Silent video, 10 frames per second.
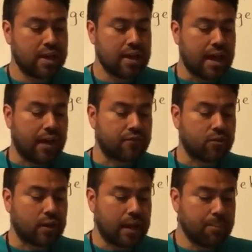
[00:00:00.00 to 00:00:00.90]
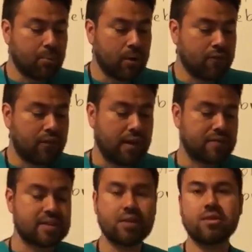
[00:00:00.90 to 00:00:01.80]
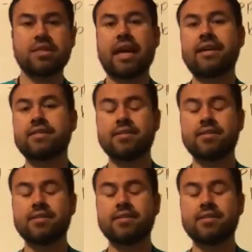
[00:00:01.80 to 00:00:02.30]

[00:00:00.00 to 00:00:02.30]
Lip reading: after an 8.5 sales tax is